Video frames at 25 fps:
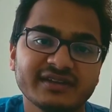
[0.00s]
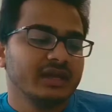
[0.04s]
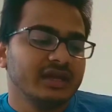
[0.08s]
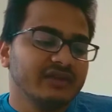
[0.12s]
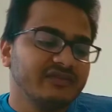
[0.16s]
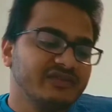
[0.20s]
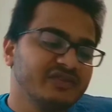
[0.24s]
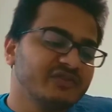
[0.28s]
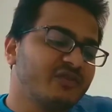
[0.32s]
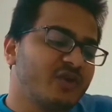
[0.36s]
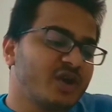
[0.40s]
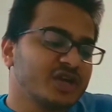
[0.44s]

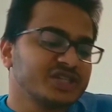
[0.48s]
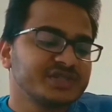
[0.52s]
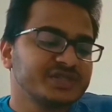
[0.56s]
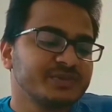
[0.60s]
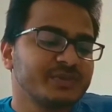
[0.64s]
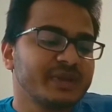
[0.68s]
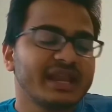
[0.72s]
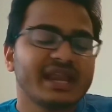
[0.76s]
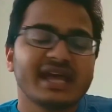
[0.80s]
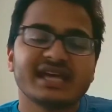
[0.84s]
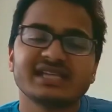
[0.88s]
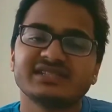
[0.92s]
If you watched
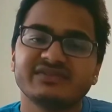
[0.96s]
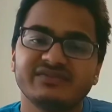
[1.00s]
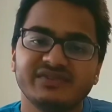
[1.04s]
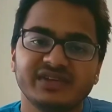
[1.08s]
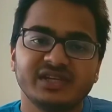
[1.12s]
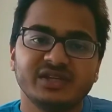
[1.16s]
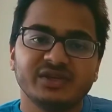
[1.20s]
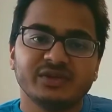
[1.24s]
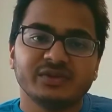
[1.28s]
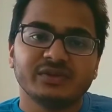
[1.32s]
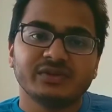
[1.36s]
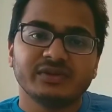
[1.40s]
my last
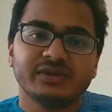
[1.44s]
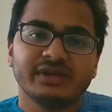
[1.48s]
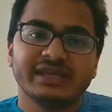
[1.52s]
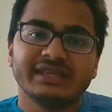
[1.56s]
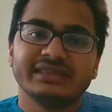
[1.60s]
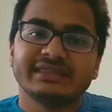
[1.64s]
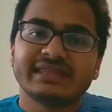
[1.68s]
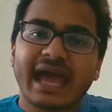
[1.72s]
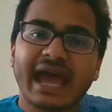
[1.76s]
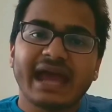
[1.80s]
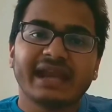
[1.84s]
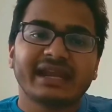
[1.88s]
video,
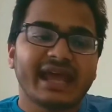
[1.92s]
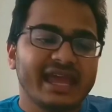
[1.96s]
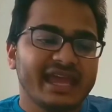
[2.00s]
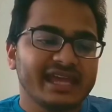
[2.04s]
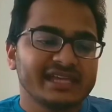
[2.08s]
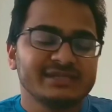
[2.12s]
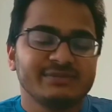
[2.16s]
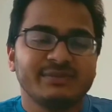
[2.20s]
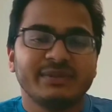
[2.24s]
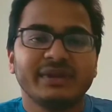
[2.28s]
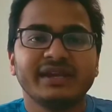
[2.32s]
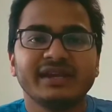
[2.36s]
in that I
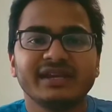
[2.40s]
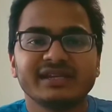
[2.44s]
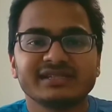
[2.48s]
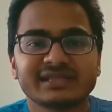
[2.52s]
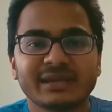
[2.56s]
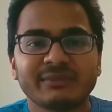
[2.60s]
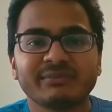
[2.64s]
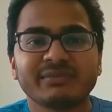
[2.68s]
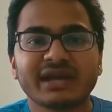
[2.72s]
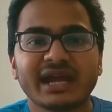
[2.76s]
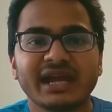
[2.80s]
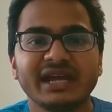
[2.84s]
explained
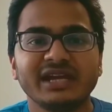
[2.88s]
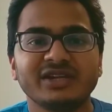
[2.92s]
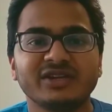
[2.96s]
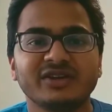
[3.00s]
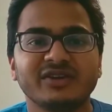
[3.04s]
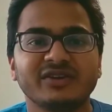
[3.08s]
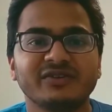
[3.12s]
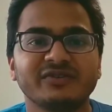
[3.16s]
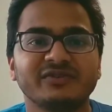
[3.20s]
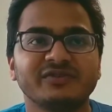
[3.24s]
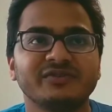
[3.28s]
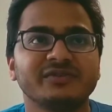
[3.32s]
some kind
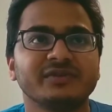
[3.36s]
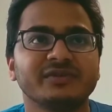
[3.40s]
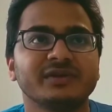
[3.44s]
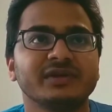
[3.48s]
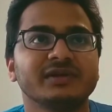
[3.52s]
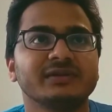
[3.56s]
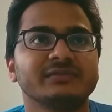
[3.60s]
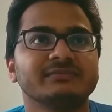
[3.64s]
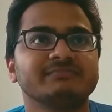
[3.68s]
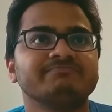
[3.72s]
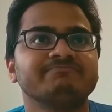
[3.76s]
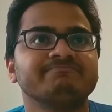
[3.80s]
of
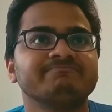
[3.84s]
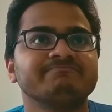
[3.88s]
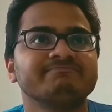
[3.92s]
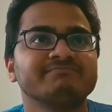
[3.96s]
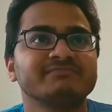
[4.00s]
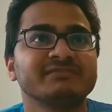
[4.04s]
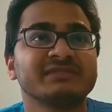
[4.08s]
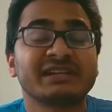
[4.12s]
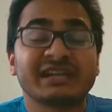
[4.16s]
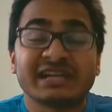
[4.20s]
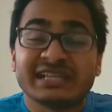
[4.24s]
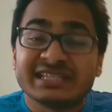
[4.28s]

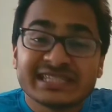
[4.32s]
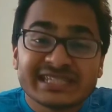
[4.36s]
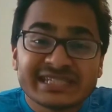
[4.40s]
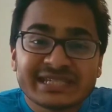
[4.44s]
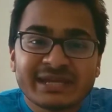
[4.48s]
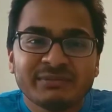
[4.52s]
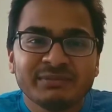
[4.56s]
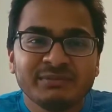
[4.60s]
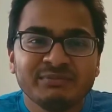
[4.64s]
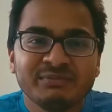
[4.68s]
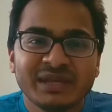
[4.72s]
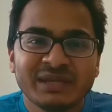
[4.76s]

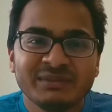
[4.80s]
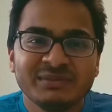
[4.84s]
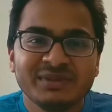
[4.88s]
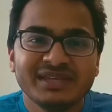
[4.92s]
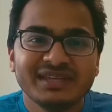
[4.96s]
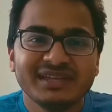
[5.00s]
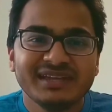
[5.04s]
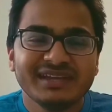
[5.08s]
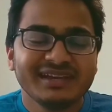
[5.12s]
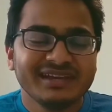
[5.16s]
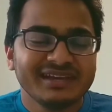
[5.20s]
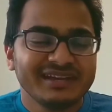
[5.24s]
concept
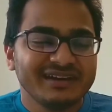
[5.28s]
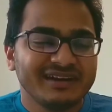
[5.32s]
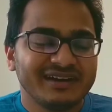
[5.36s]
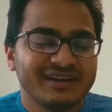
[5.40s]
maybe,